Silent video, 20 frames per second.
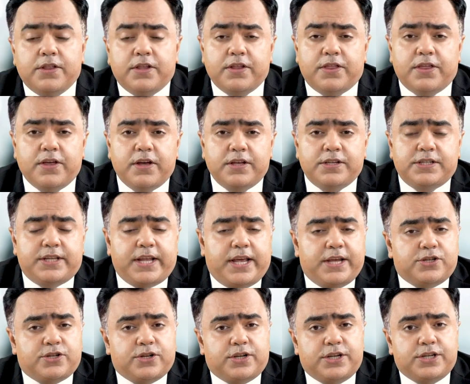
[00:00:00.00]
The third
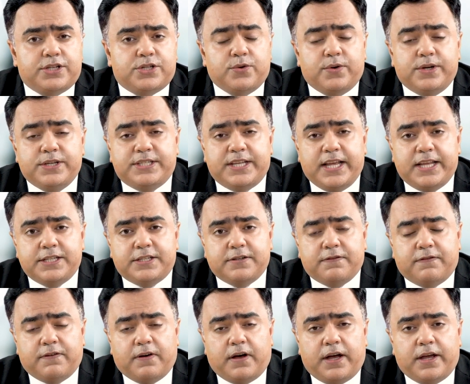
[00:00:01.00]
stage is to
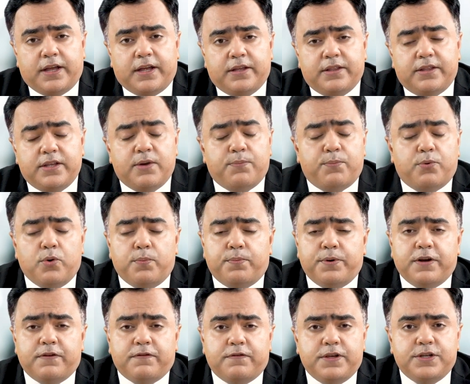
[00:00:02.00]
identify the
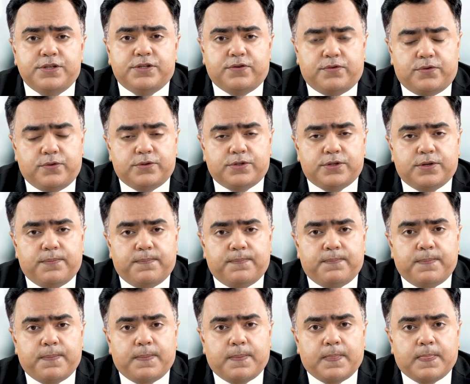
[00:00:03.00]
appropriate visa route.
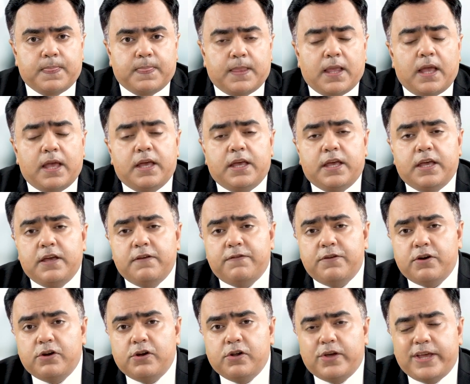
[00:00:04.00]
If
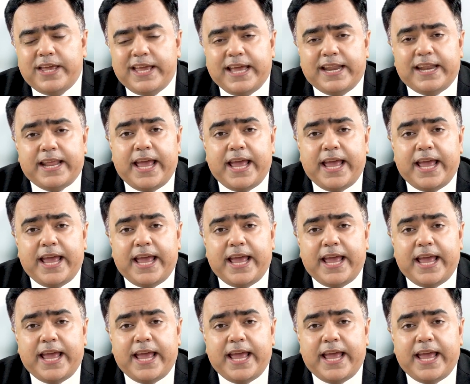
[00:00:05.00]
you're looking at